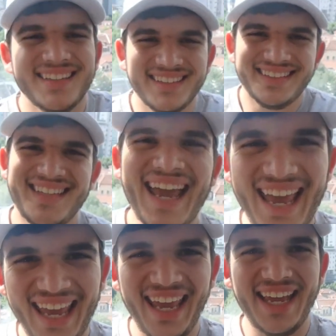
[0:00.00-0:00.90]

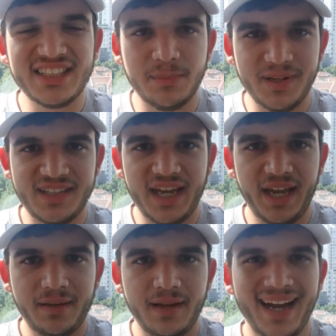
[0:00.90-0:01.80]
Today is a big day.